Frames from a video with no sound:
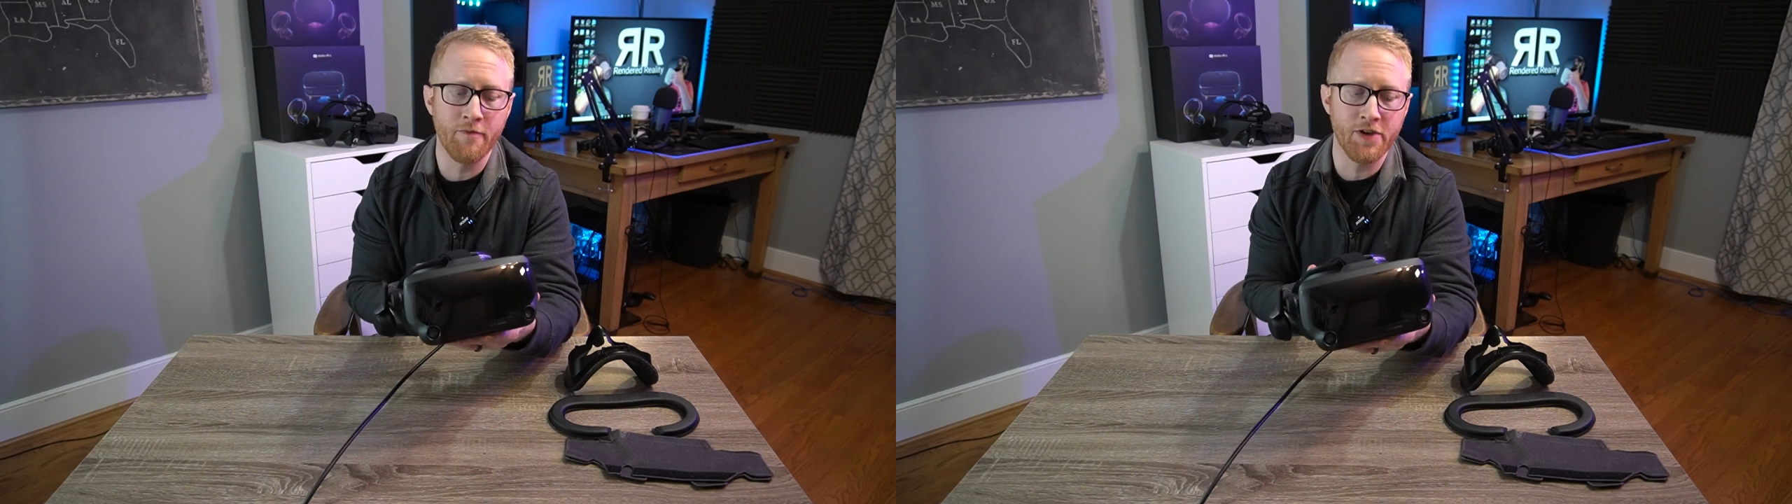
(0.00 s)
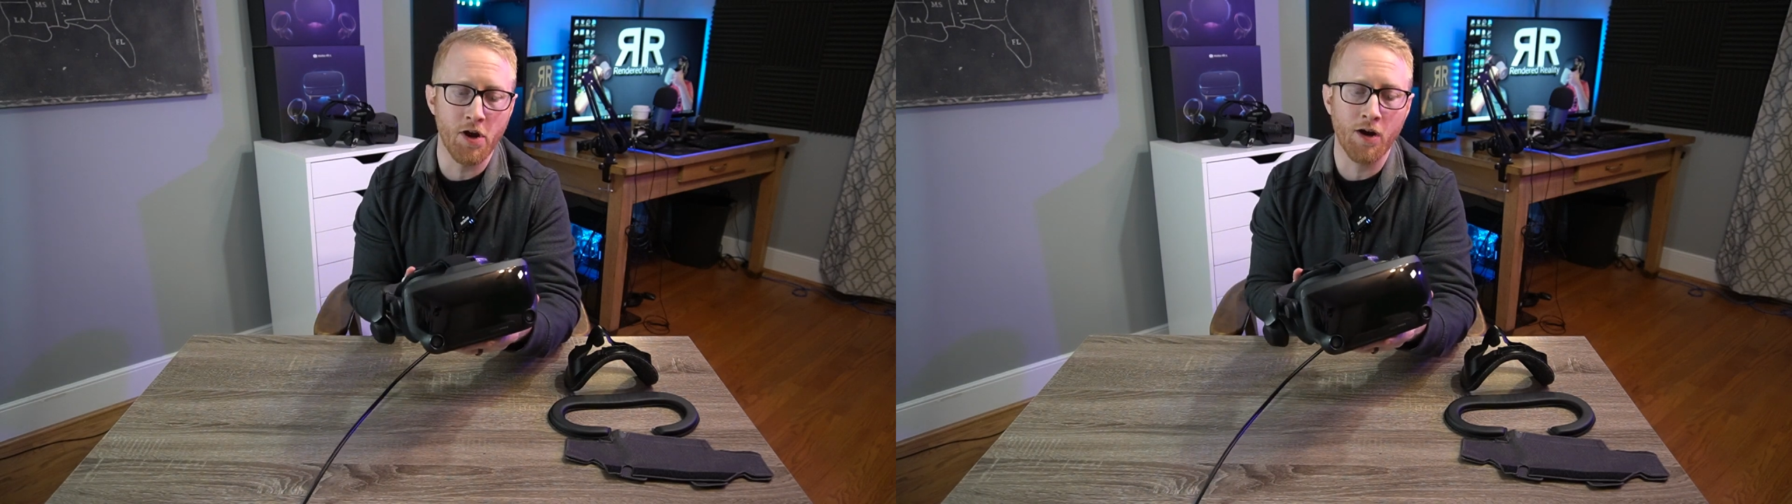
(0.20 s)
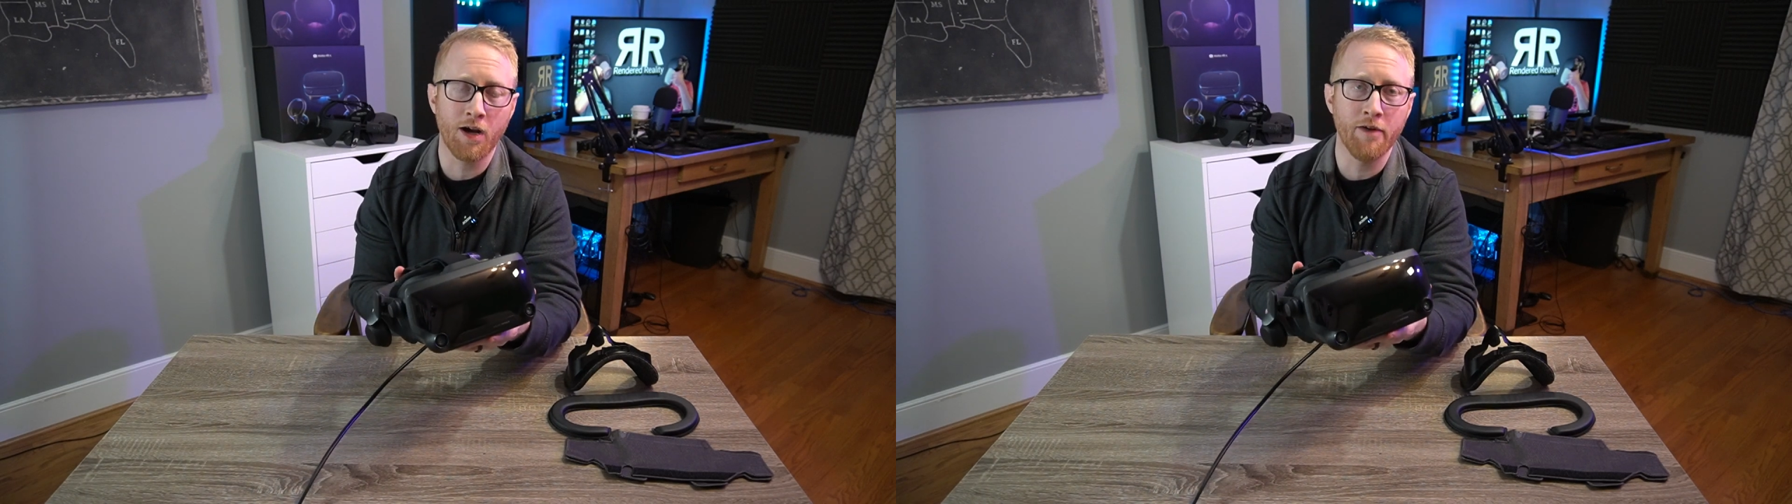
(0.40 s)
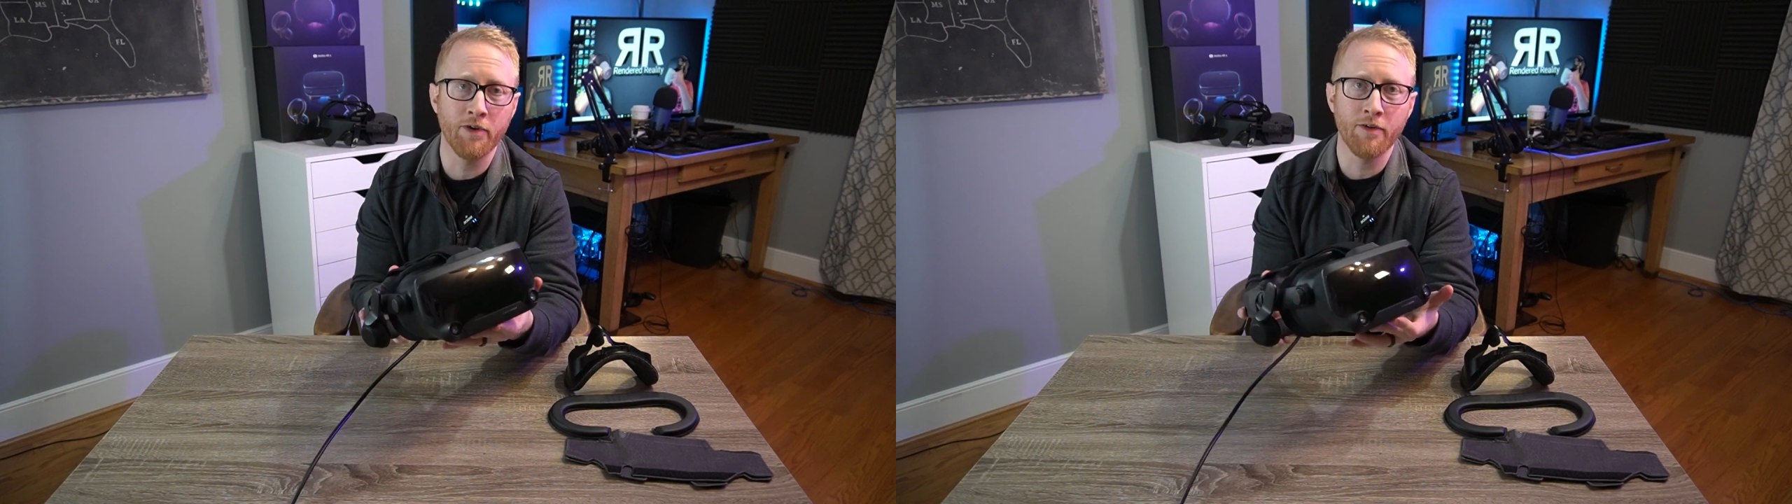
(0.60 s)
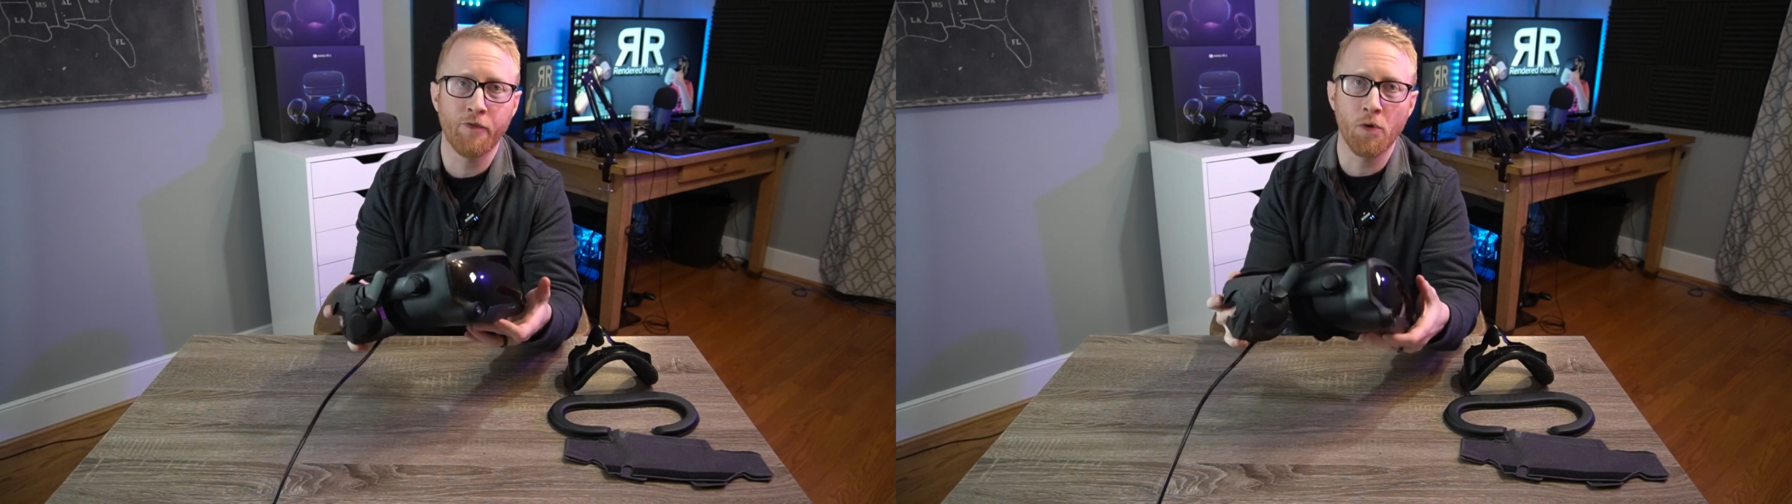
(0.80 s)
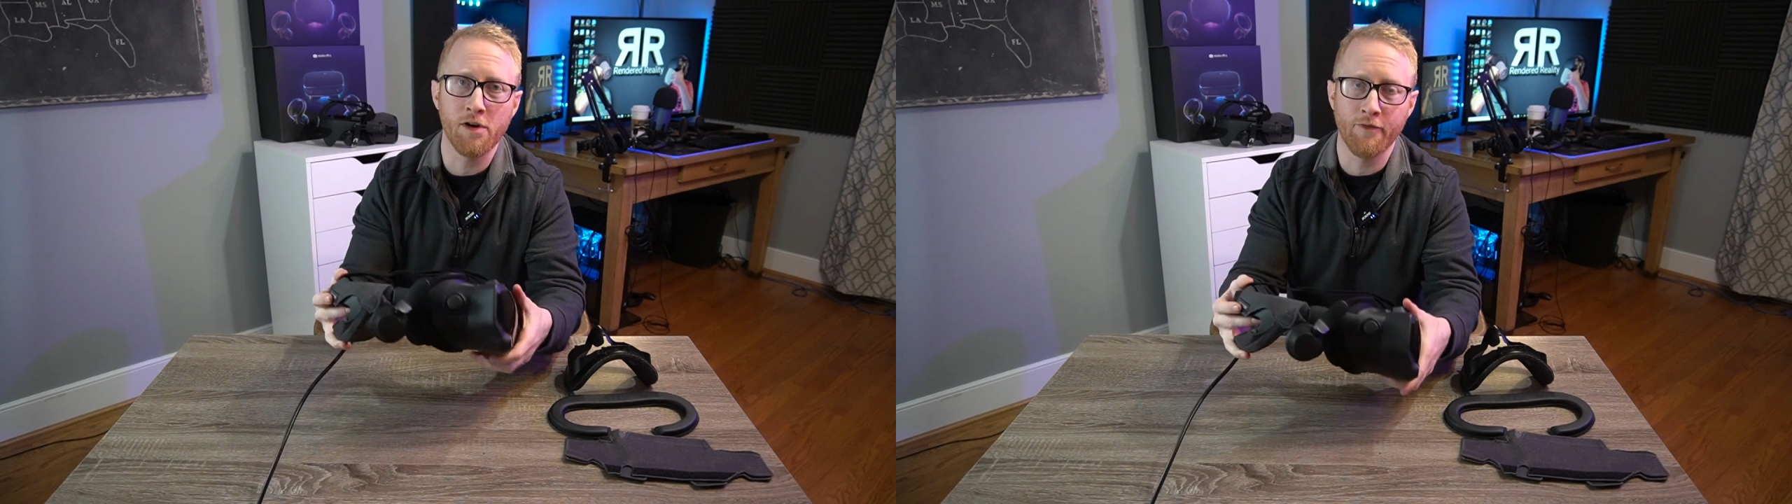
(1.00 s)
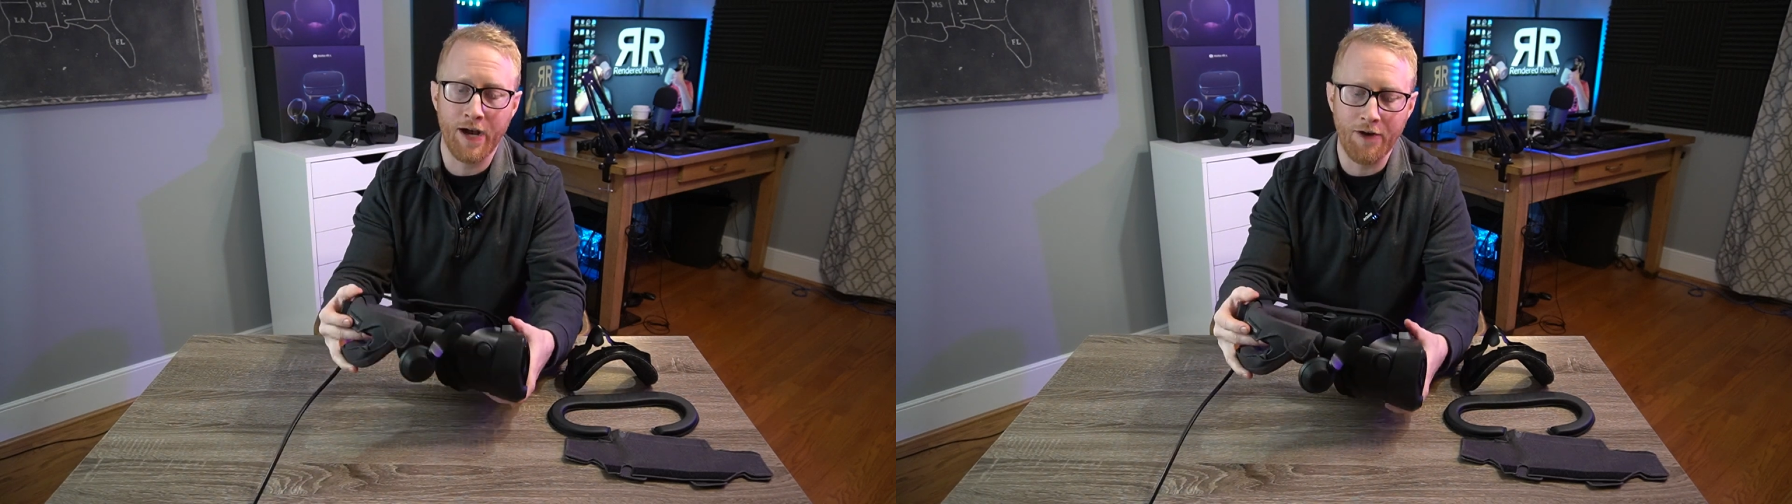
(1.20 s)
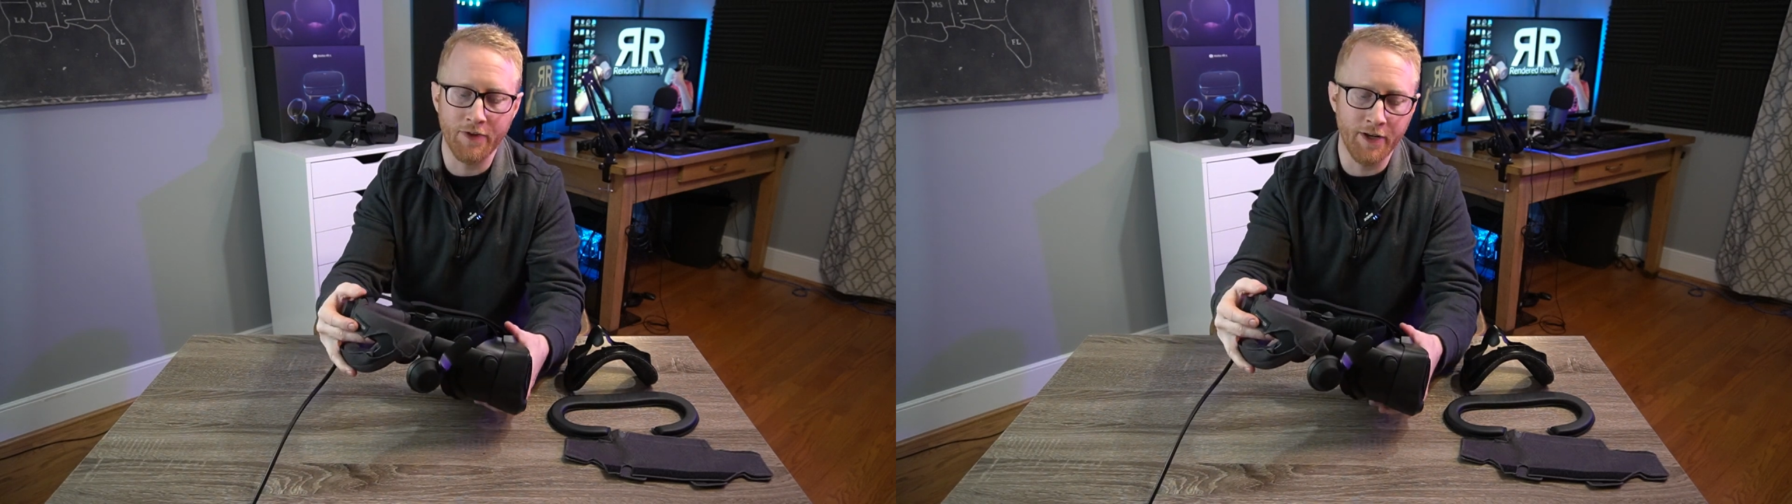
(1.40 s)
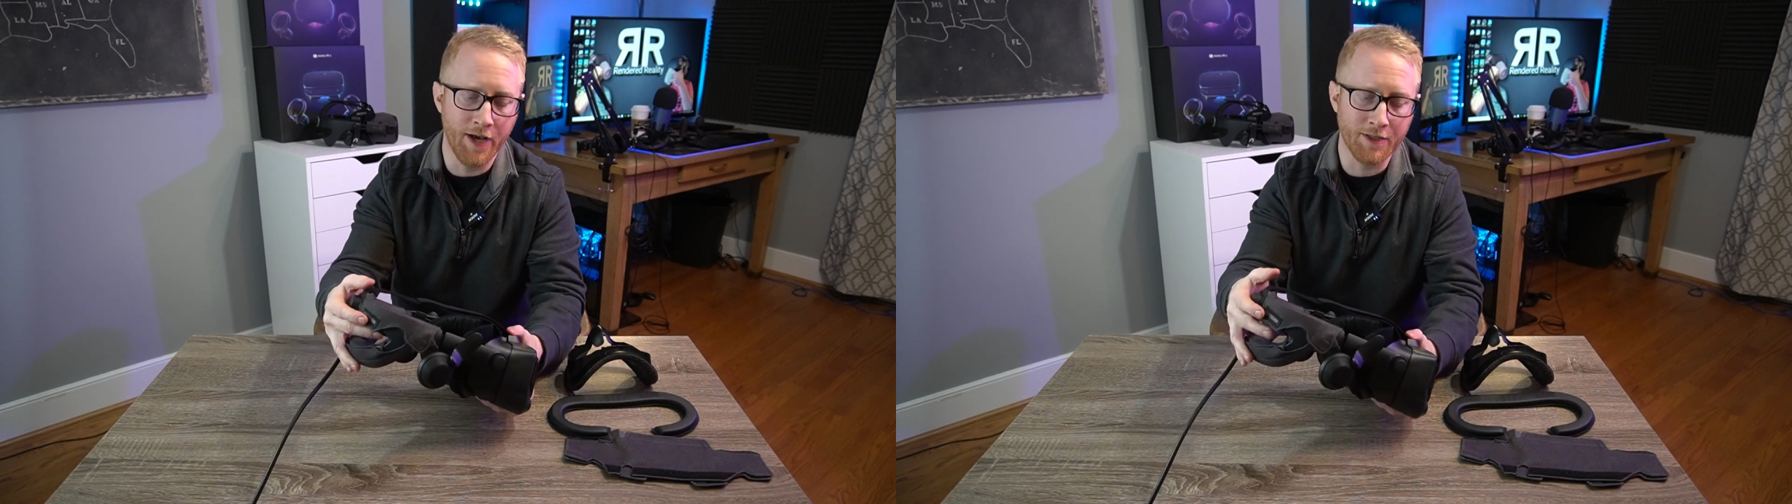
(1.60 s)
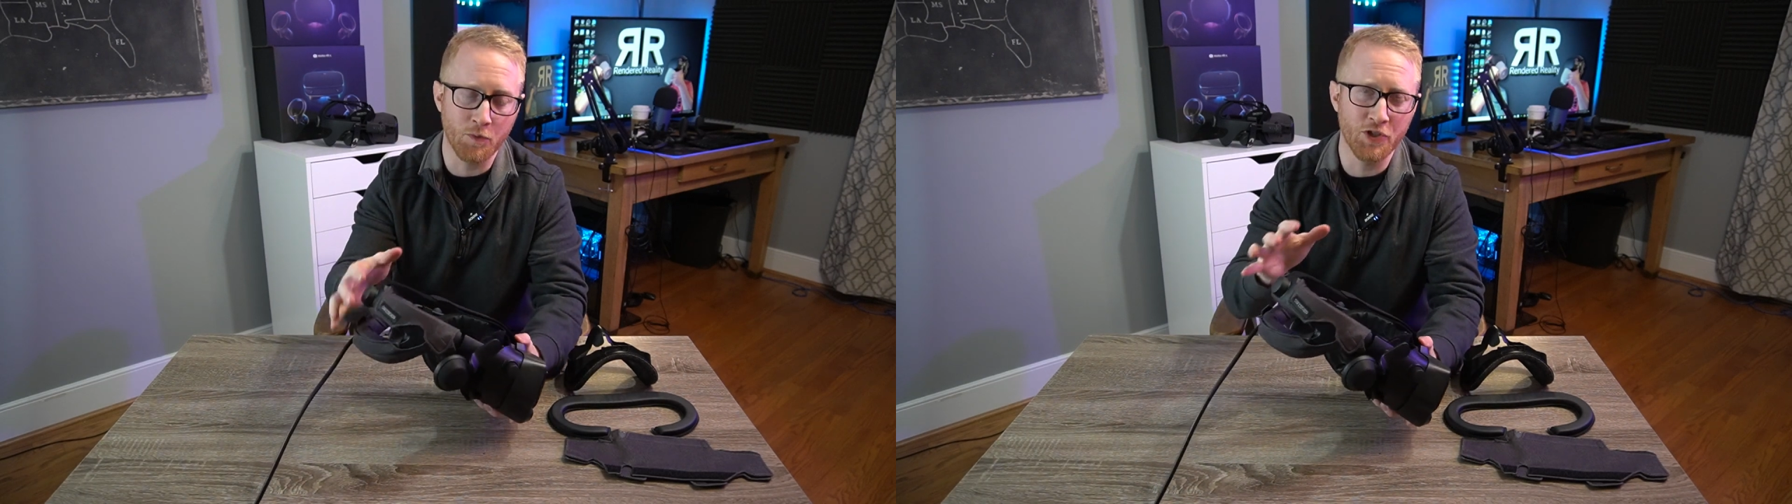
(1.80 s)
VR Cover for your Valve Index,